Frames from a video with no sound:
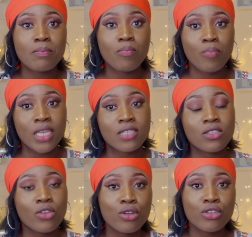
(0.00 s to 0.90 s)
based
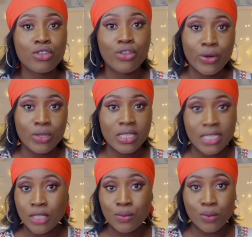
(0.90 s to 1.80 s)
on your
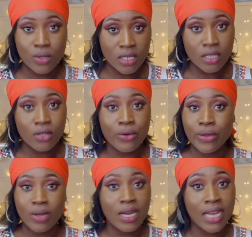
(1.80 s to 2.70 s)
daily routine or
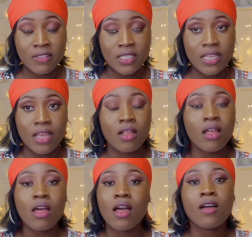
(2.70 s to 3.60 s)
your lifestyle.
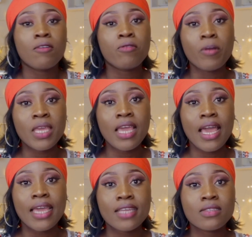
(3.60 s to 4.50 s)
For me, I get to